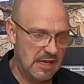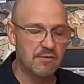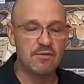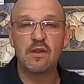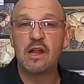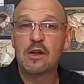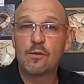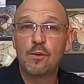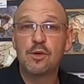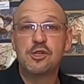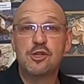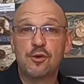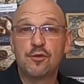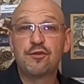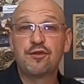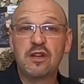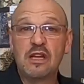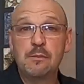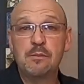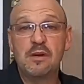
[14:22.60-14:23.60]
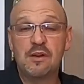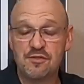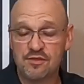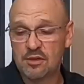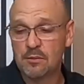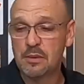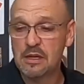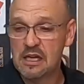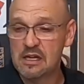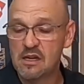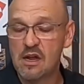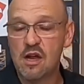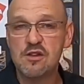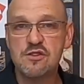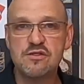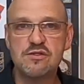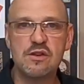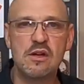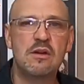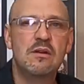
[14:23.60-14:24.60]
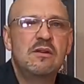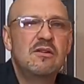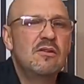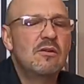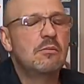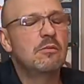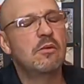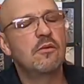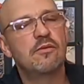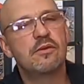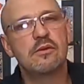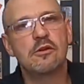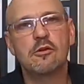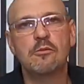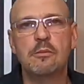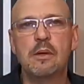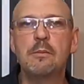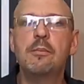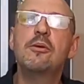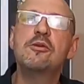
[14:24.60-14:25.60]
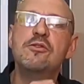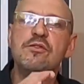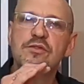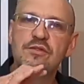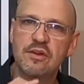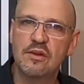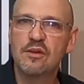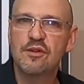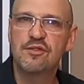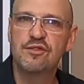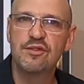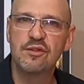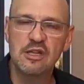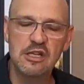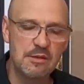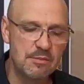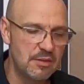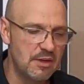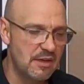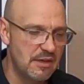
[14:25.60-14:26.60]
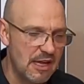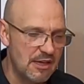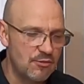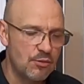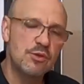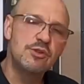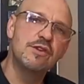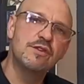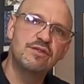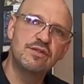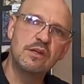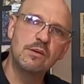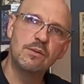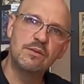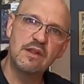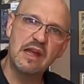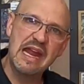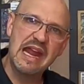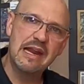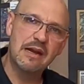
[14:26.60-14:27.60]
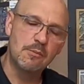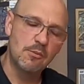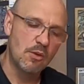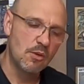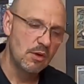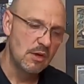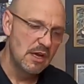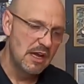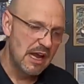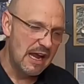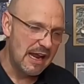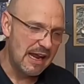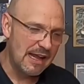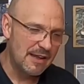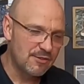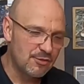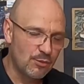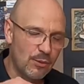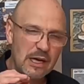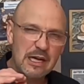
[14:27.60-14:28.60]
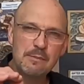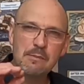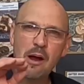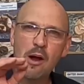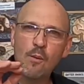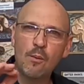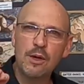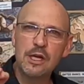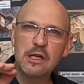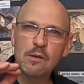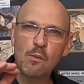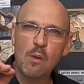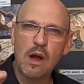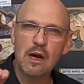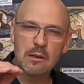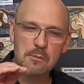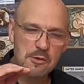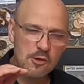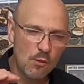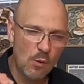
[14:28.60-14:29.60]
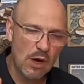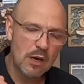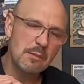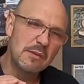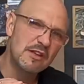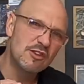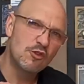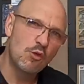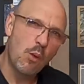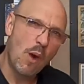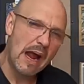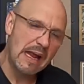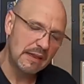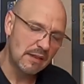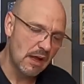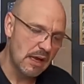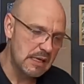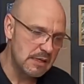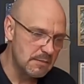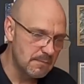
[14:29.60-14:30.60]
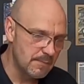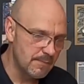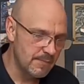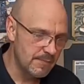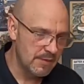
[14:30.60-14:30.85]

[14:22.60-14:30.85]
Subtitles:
Even like when you're sleeping, if somebody nudges you, you'll move a little bit, but you're still asleep. And that's what you see with the animal. And that's right about where you want them. You want them in twilight.